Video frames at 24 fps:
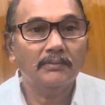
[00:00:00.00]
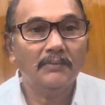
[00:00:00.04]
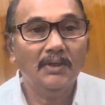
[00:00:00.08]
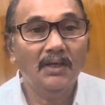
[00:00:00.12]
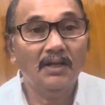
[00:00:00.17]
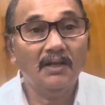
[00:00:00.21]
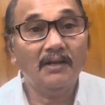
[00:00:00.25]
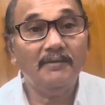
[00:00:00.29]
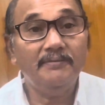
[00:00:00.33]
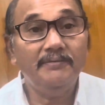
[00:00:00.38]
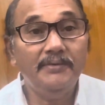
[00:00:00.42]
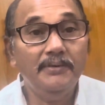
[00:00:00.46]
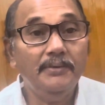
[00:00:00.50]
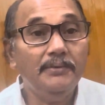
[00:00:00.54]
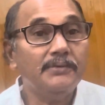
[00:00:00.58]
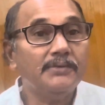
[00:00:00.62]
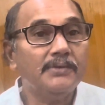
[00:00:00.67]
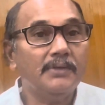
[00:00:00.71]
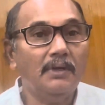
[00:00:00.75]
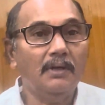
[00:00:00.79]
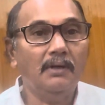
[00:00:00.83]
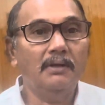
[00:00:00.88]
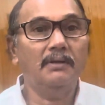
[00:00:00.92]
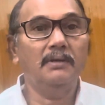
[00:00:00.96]

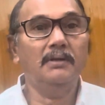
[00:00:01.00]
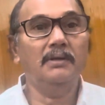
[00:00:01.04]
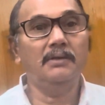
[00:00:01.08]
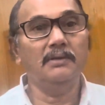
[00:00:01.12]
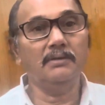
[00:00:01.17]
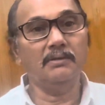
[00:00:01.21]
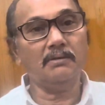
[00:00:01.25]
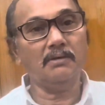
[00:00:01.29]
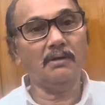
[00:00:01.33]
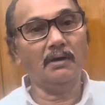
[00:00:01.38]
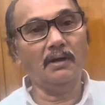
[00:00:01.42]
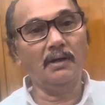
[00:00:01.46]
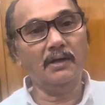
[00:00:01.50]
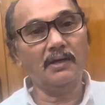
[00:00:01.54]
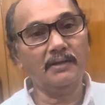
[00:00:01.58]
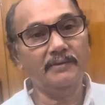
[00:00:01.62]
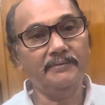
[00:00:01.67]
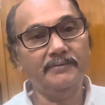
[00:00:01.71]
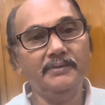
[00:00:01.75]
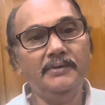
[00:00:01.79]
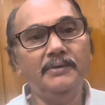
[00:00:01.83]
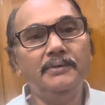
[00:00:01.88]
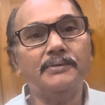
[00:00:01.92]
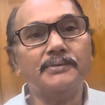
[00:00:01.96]
refusal you can't
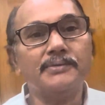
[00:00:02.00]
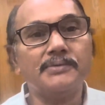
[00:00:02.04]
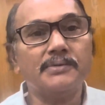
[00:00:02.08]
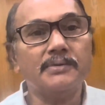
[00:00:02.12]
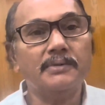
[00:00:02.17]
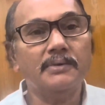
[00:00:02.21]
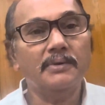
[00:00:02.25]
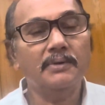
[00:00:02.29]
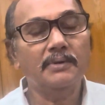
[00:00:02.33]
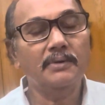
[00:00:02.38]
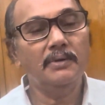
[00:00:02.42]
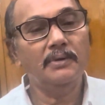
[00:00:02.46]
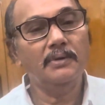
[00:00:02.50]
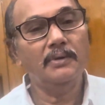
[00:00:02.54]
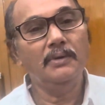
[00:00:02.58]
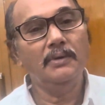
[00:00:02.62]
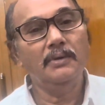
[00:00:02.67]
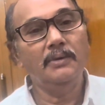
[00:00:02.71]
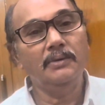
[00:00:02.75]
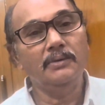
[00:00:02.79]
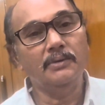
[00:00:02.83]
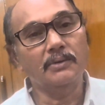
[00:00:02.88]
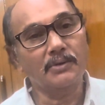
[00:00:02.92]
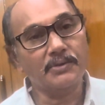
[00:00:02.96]
refuse
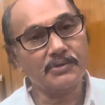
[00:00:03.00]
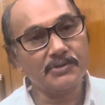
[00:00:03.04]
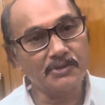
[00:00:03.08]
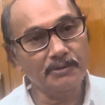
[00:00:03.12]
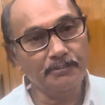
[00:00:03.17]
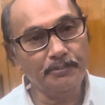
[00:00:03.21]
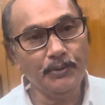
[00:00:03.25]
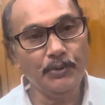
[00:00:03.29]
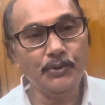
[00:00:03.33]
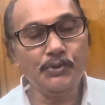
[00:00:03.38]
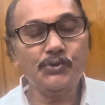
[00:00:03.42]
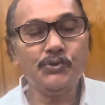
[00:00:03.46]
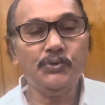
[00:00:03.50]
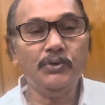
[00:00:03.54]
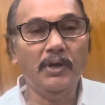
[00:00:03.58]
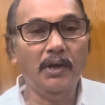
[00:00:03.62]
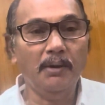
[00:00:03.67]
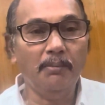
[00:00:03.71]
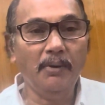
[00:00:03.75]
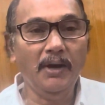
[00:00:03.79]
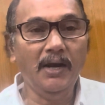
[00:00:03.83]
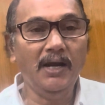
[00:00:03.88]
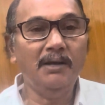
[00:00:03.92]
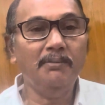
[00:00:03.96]
you are supposed to
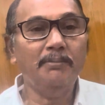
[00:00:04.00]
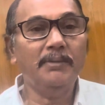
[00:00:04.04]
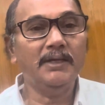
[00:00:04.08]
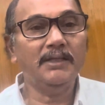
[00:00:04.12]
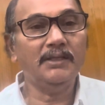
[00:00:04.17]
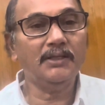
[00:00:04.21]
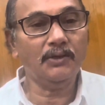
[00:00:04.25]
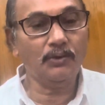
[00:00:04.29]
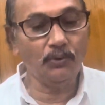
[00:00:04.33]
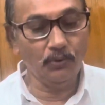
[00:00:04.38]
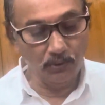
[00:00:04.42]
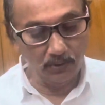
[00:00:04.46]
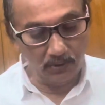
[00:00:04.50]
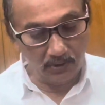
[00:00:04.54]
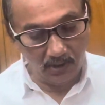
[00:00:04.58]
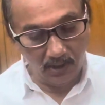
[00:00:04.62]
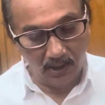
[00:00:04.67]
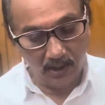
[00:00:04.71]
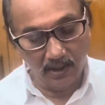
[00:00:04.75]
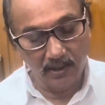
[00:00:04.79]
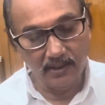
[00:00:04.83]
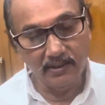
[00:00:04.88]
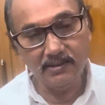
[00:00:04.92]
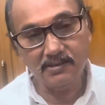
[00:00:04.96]
abide by the court
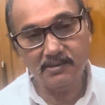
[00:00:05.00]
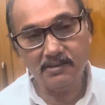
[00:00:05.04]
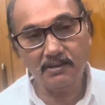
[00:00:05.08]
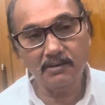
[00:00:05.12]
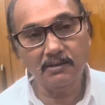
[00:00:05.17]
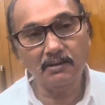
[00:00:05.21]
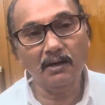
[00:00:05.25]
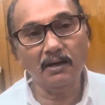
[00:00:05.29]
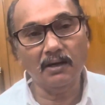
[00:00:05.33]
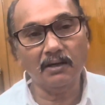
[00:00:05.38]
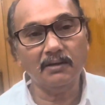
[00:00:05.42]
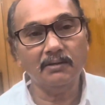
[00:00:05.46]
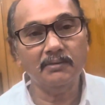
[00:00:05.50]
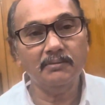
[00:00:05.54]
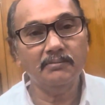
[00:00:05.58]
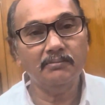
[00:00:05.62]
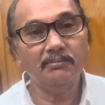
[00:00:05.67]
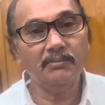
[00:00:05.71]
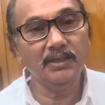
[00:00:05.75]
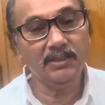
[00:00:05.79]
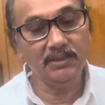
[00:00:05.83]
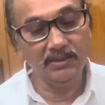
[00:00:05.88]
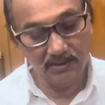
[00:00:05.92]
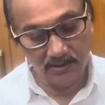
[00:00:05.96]
law, is it not?
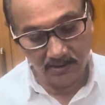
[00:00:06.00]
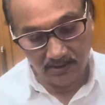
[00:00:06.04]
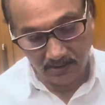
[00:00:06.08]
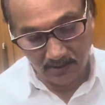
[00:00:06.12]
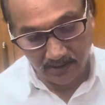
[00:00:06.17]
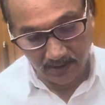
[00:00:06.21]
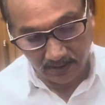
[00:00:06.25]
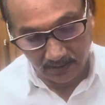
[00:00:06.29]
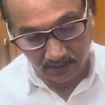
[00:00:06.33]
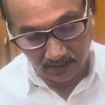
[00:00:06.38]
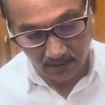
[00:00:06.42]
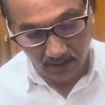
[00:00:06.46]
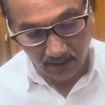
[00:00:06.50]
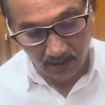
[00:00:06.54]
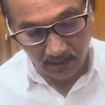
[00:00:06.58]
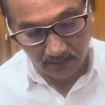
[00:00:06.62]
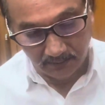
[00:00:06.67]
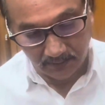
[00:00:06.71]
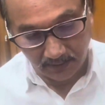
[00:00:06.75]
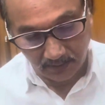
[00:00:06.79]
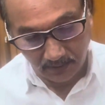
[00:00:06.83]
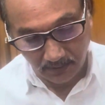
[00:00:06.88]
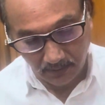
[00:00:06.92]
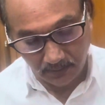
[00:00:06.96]
By the dicta of
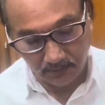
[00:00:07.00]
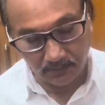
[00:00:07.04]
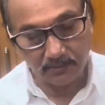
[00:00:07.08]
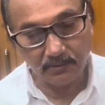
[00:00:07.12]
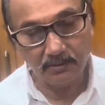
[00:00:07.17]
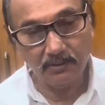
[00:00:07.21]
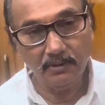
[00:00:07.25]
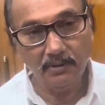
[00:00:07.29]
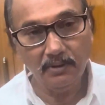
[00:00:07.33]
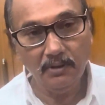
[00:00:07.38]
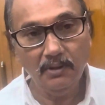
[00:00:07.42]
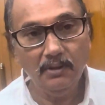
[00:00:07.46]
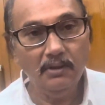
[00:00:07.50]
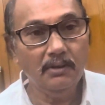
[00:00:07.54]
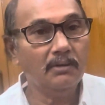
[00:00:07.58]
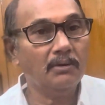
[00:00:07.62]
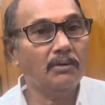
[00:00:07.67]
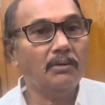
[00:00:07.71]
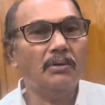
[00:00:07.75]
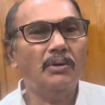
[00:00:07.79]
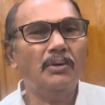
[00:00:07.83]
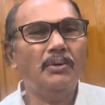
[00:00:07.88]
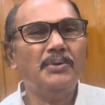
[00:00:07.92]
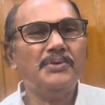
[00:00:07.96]
the court.
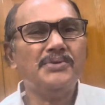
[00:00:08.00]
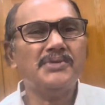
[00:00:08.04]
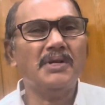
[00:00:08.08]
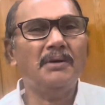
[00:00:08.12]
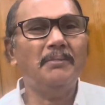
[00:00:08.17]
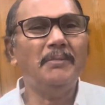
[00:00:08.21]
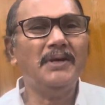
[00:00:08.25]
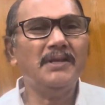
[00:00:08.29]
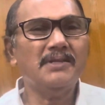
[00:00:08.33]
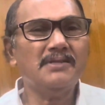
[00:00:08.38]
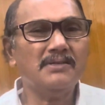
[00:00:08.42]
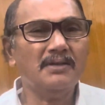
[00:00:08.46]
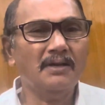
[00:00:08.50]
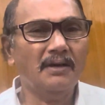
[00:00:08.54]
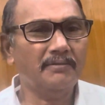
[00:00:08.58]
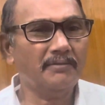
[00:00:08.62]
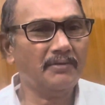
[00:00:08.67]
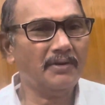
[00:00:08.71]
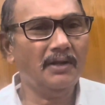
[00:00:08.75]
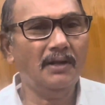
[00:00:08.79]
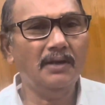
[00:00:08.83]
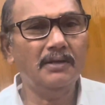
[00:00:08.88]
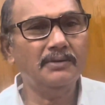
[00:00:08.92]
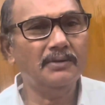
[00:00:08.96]
No doubt summons,
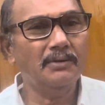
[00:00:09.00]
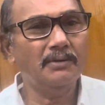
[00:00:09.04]
after all you